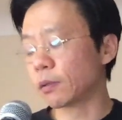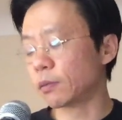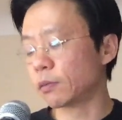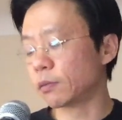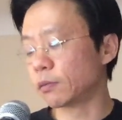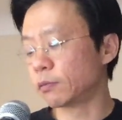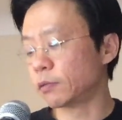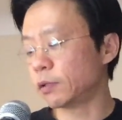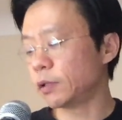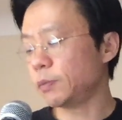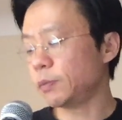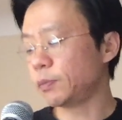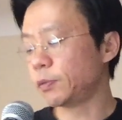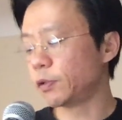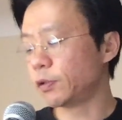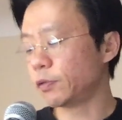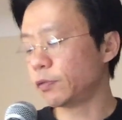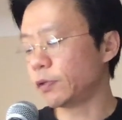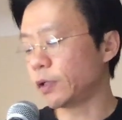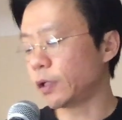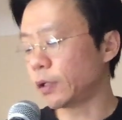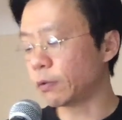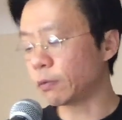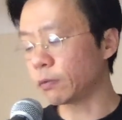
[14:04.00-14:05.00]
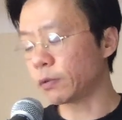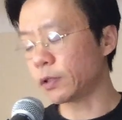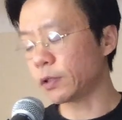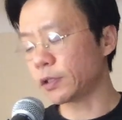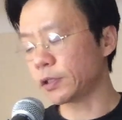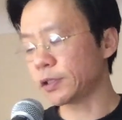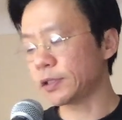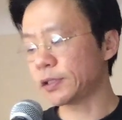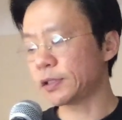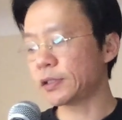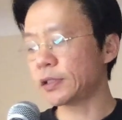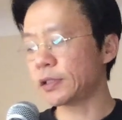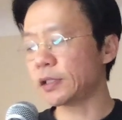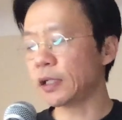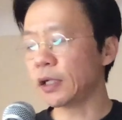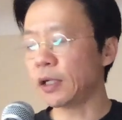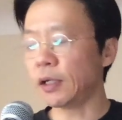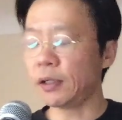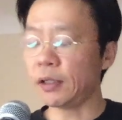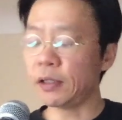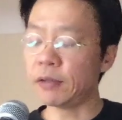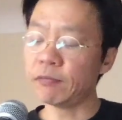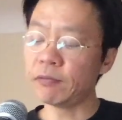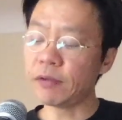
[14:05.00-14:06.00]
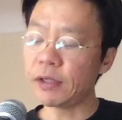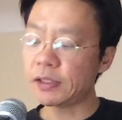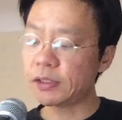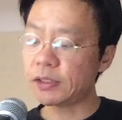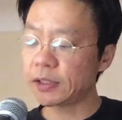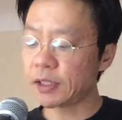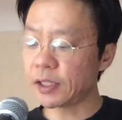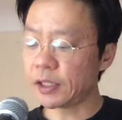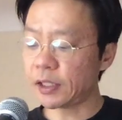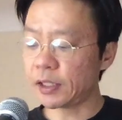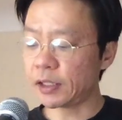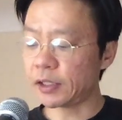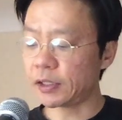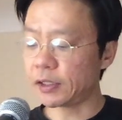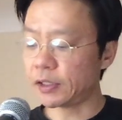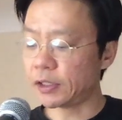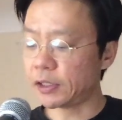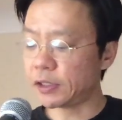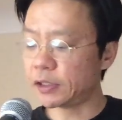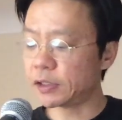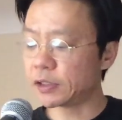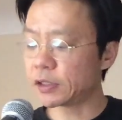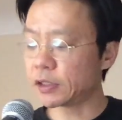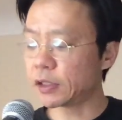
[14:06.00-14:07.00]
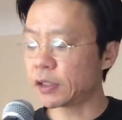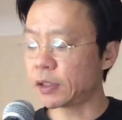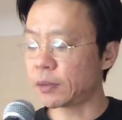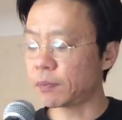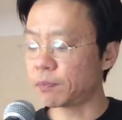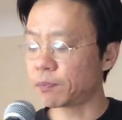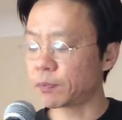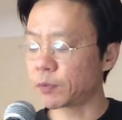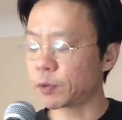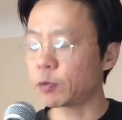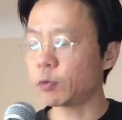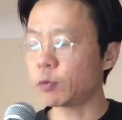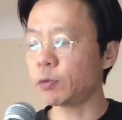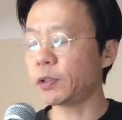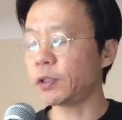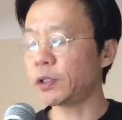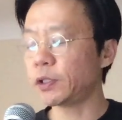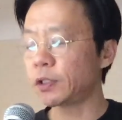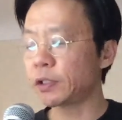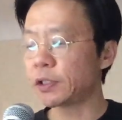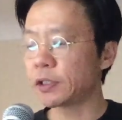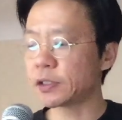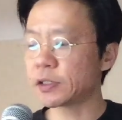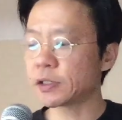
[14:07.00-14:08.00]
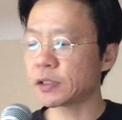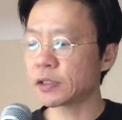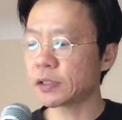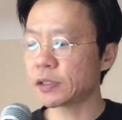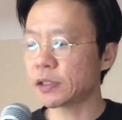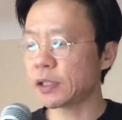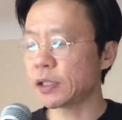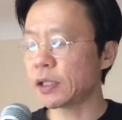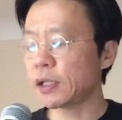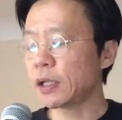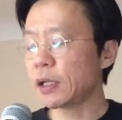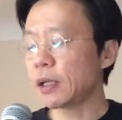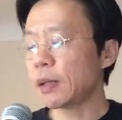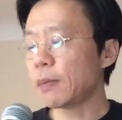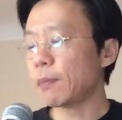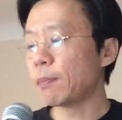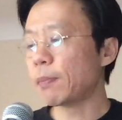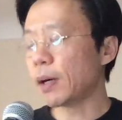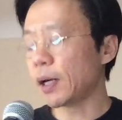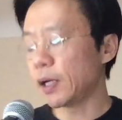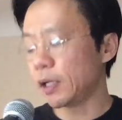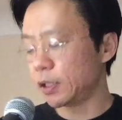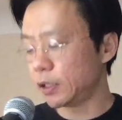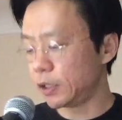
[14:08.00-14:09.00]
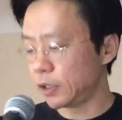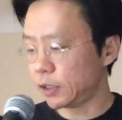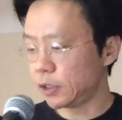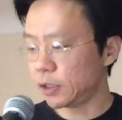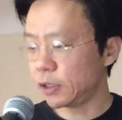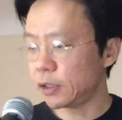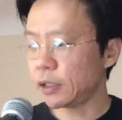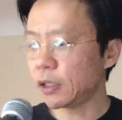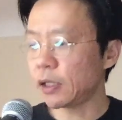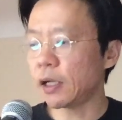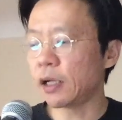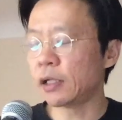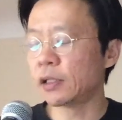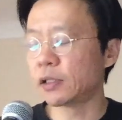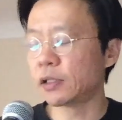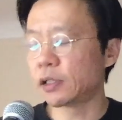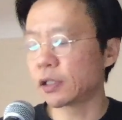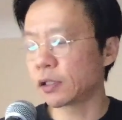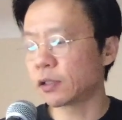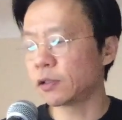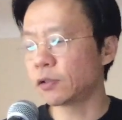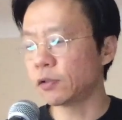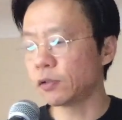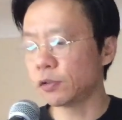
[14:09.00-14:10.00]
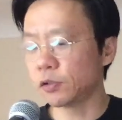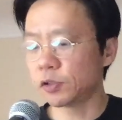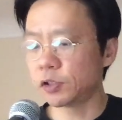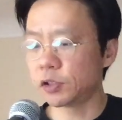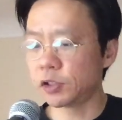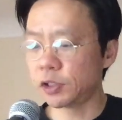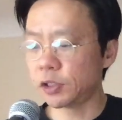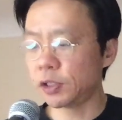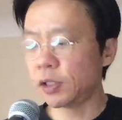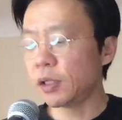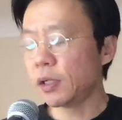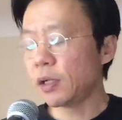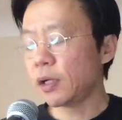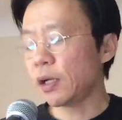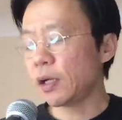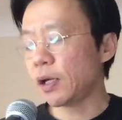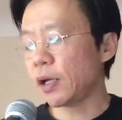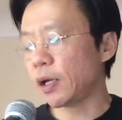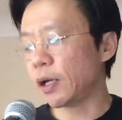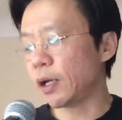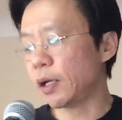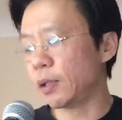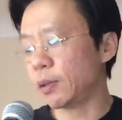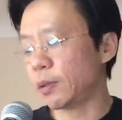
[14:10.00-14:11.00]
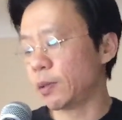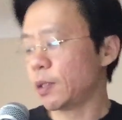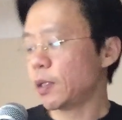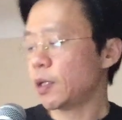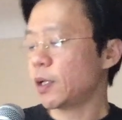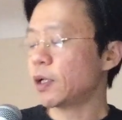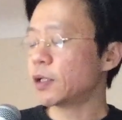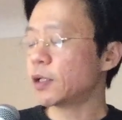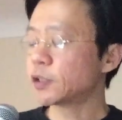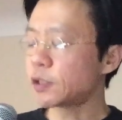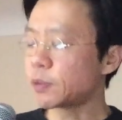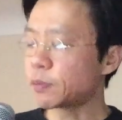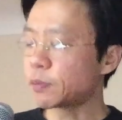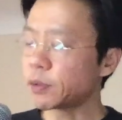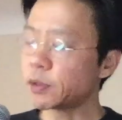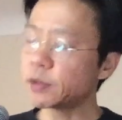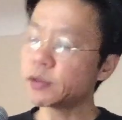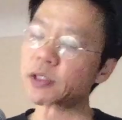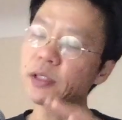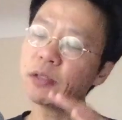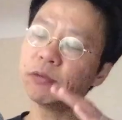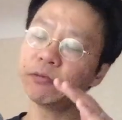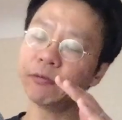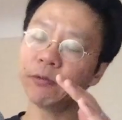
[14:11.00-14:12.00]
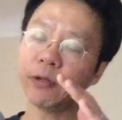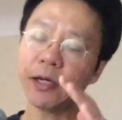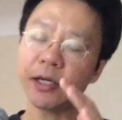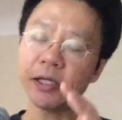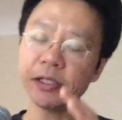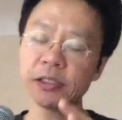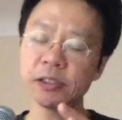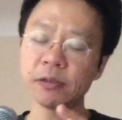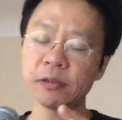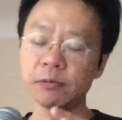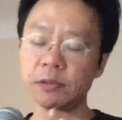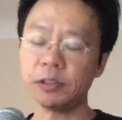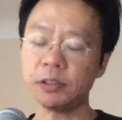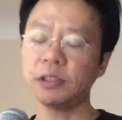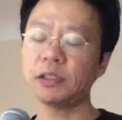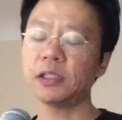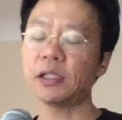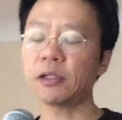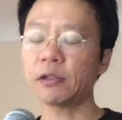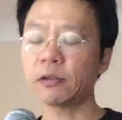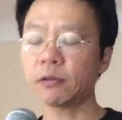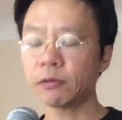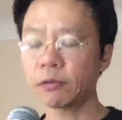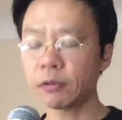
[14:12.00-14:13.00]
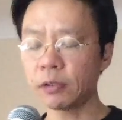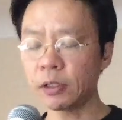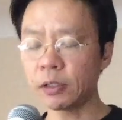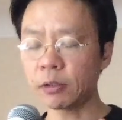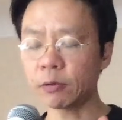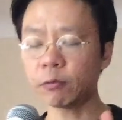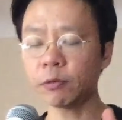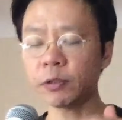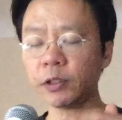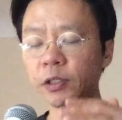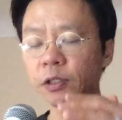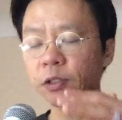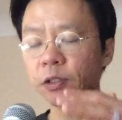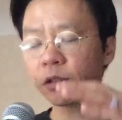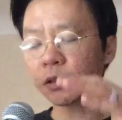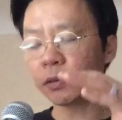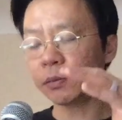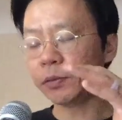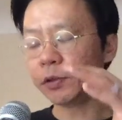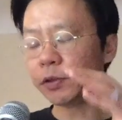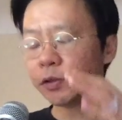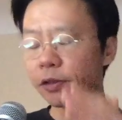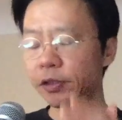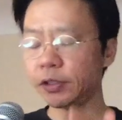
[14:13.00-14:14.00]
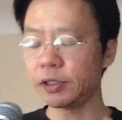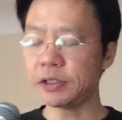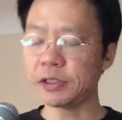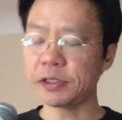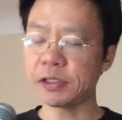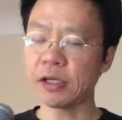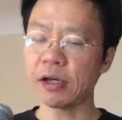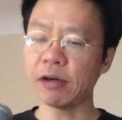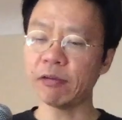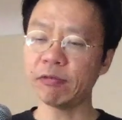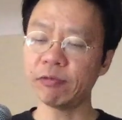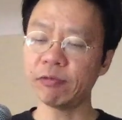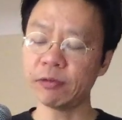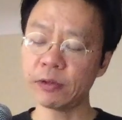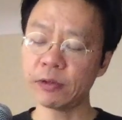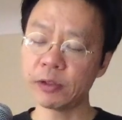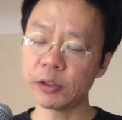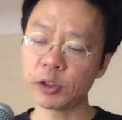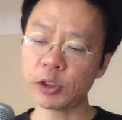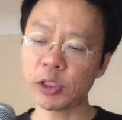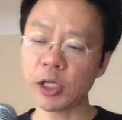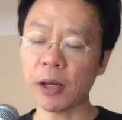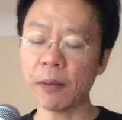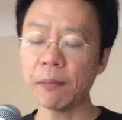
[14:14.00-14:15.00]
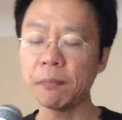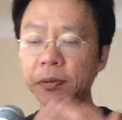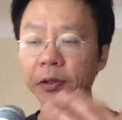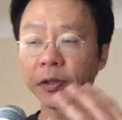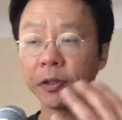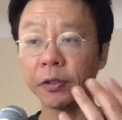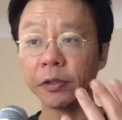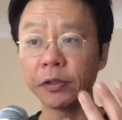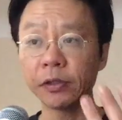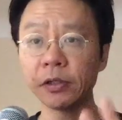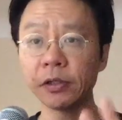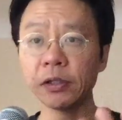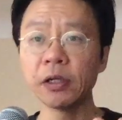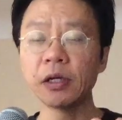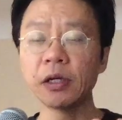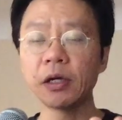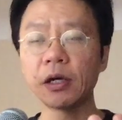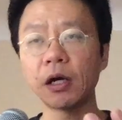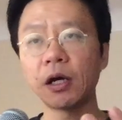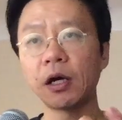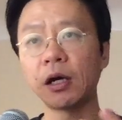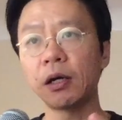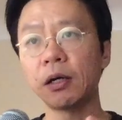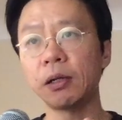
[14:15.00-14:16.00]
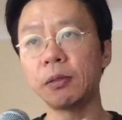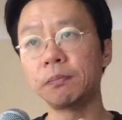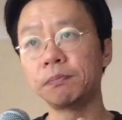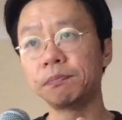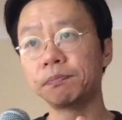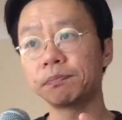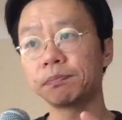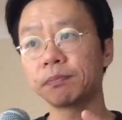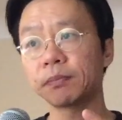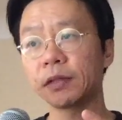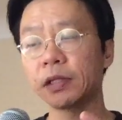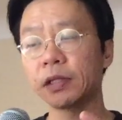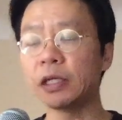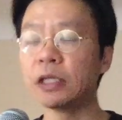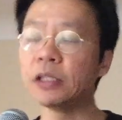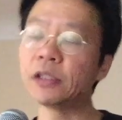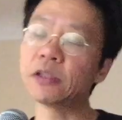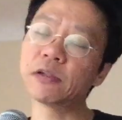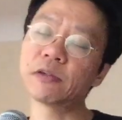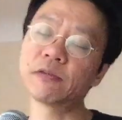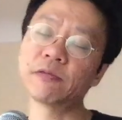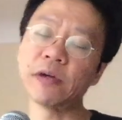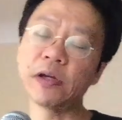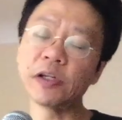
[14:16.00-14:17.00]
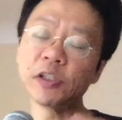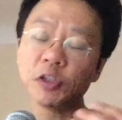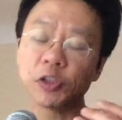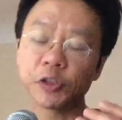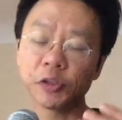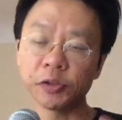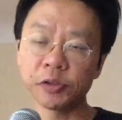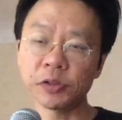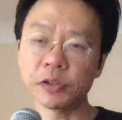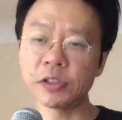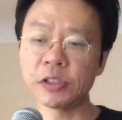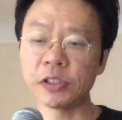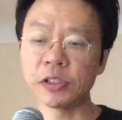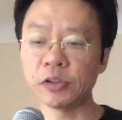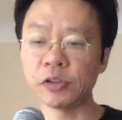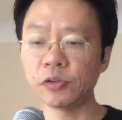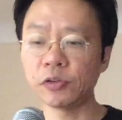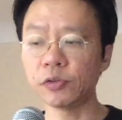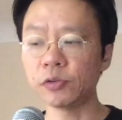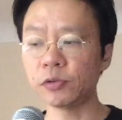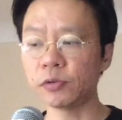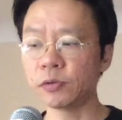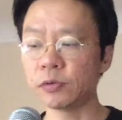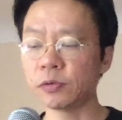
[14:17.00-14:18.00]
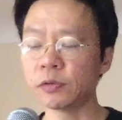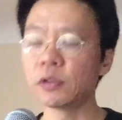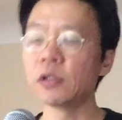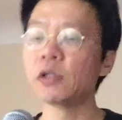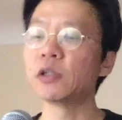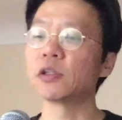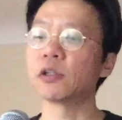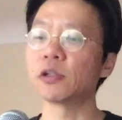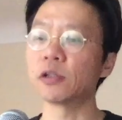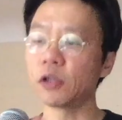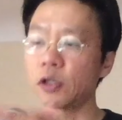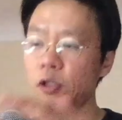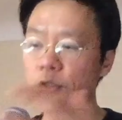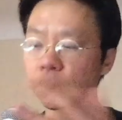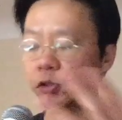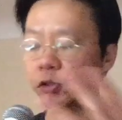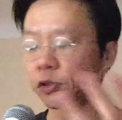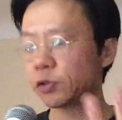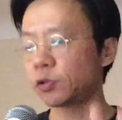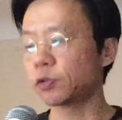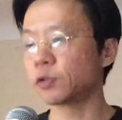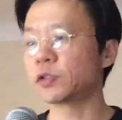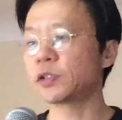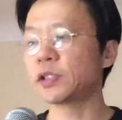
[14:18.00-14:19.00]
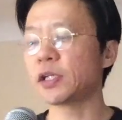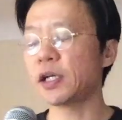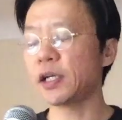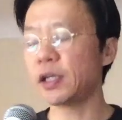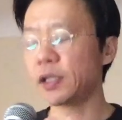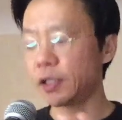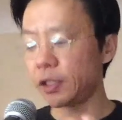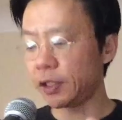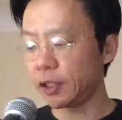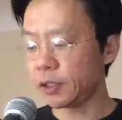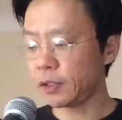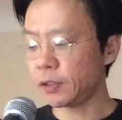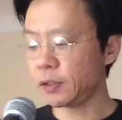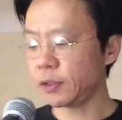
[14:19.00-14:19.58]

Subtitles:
really beautiful artworks investigating these queerness, body, and technology, and subversive ways in which the queer communities have championed interventions into the larger society.